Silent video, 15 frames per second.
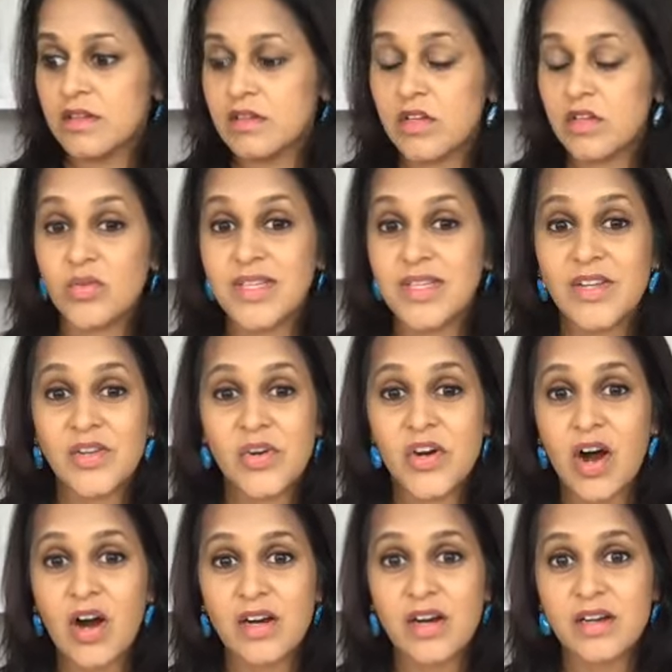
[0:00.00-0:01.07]
Go sit in your
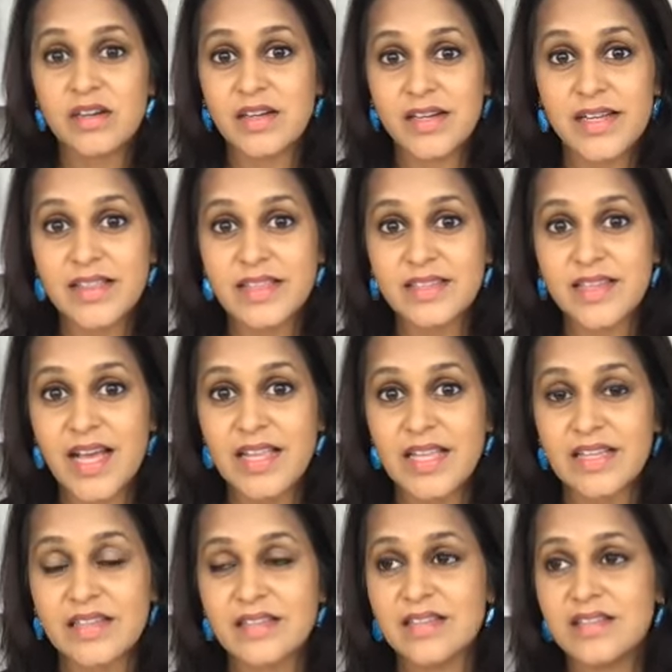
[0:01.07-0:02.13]
car, get the
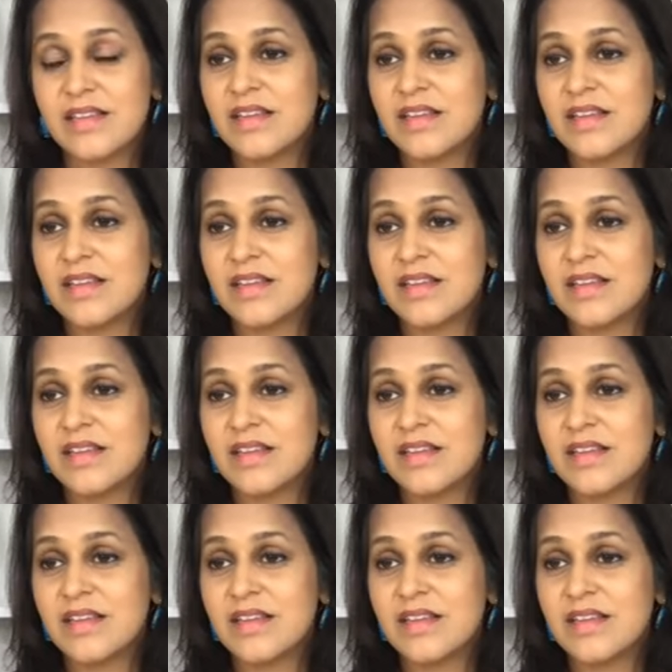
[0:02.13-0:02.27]
silence.